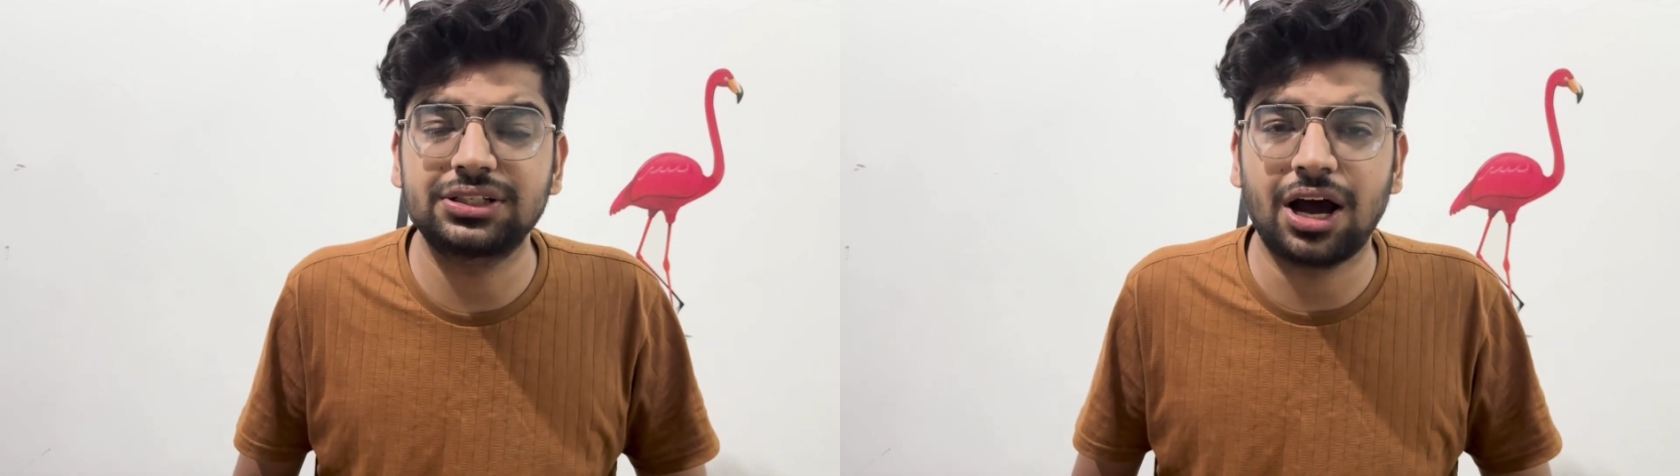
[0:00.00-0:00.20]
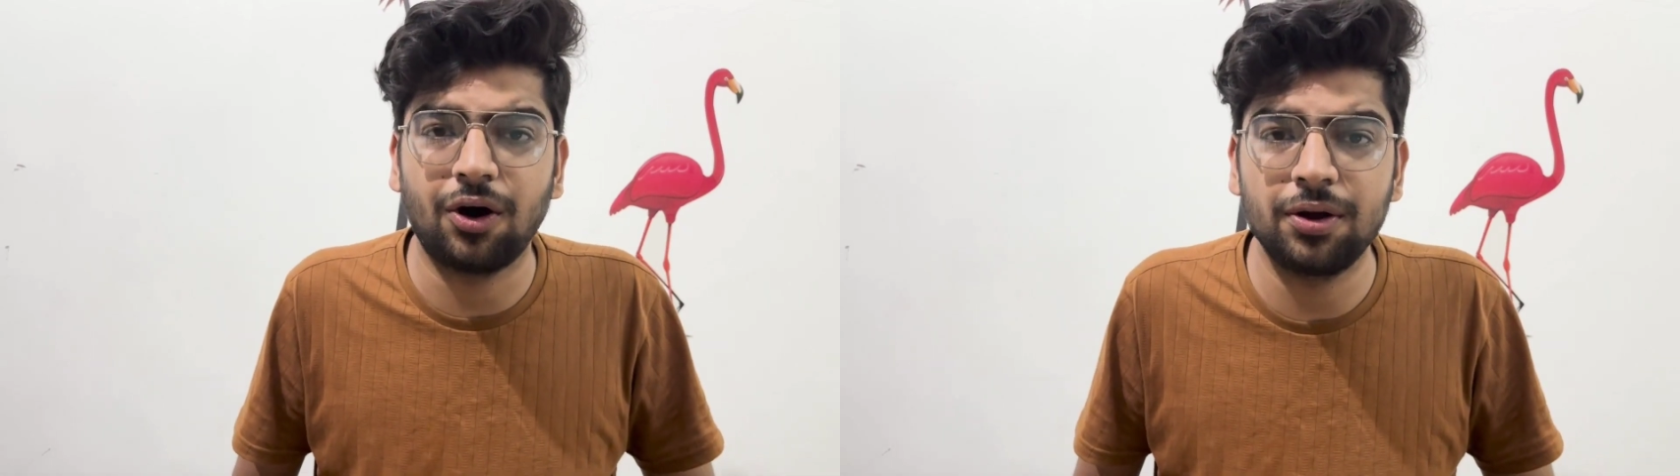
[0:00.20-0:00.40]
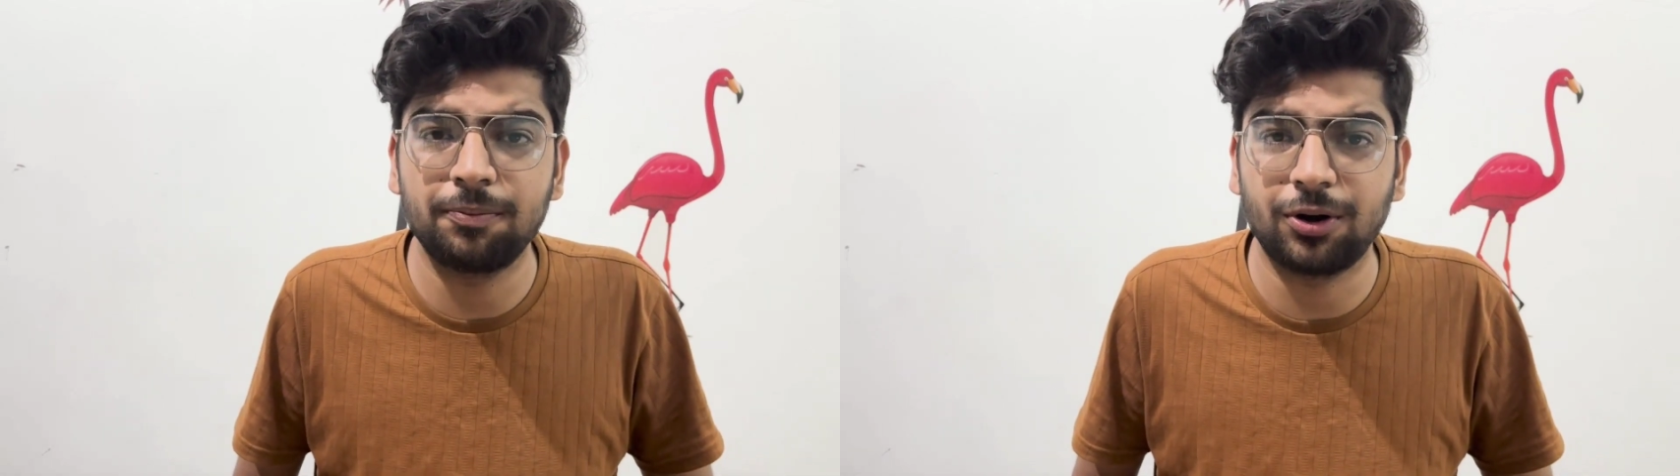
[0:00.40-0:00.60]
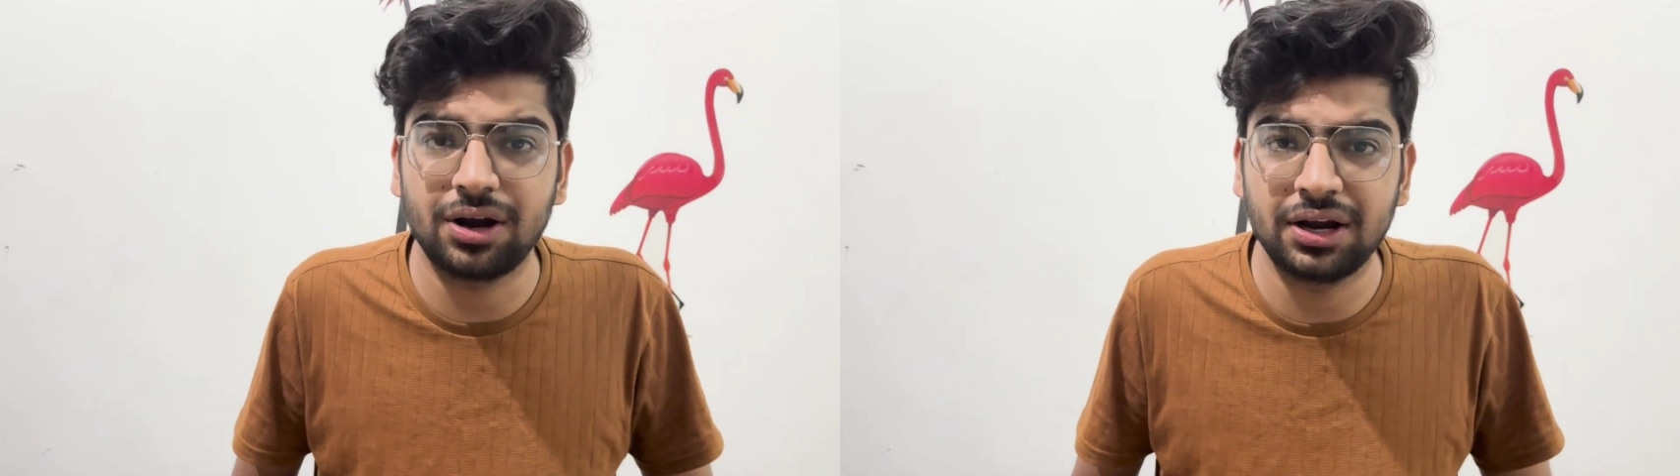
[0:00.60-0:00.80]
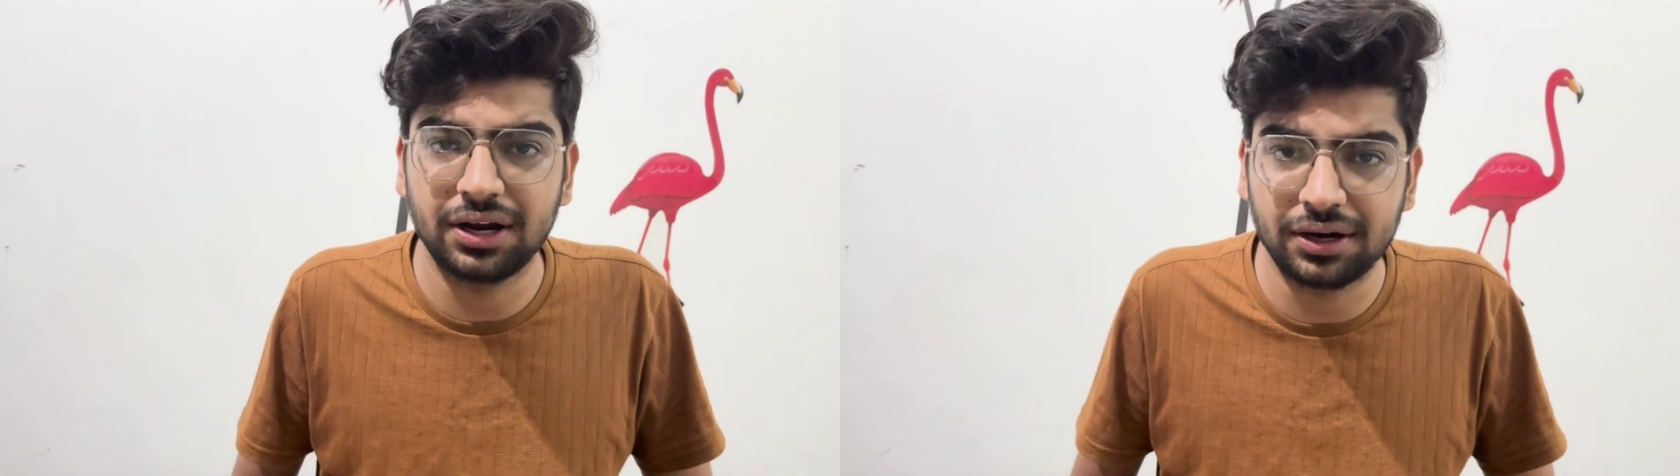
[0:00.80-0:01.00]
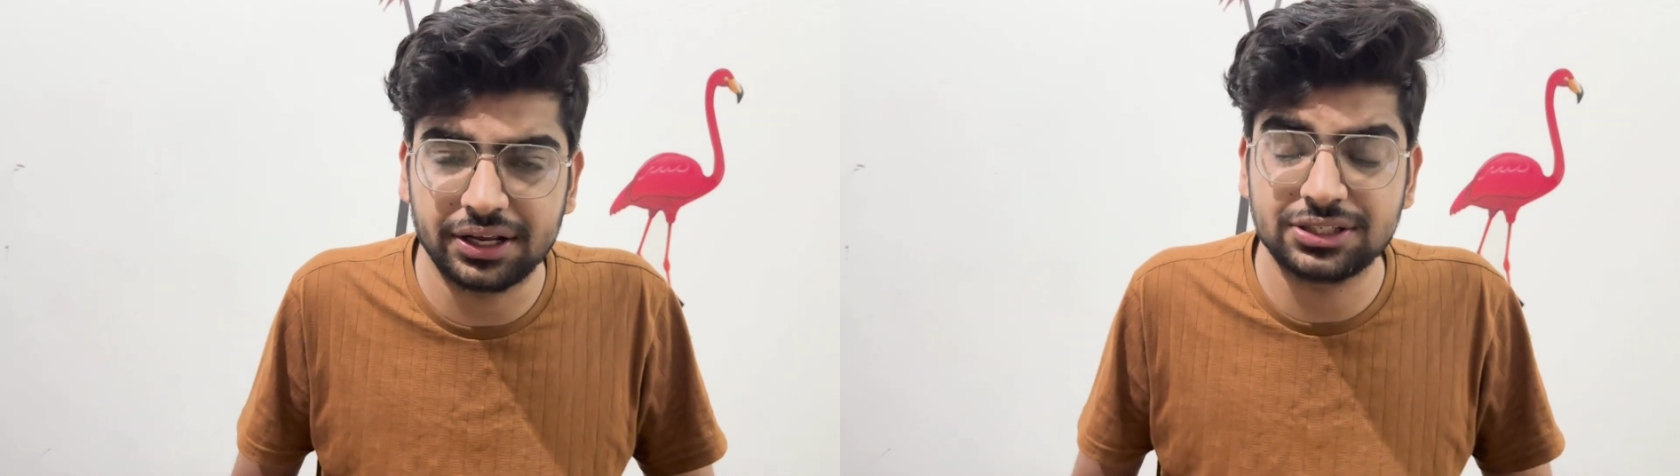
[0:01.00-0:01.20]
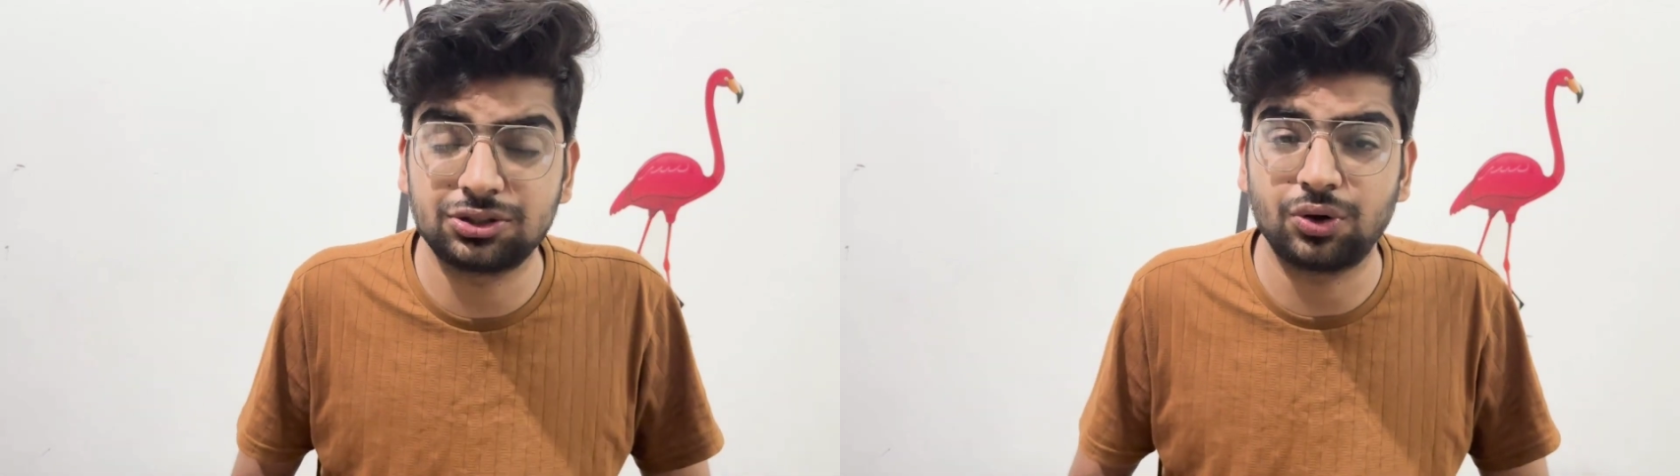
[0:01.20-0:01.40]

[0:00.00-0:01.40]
how important it is to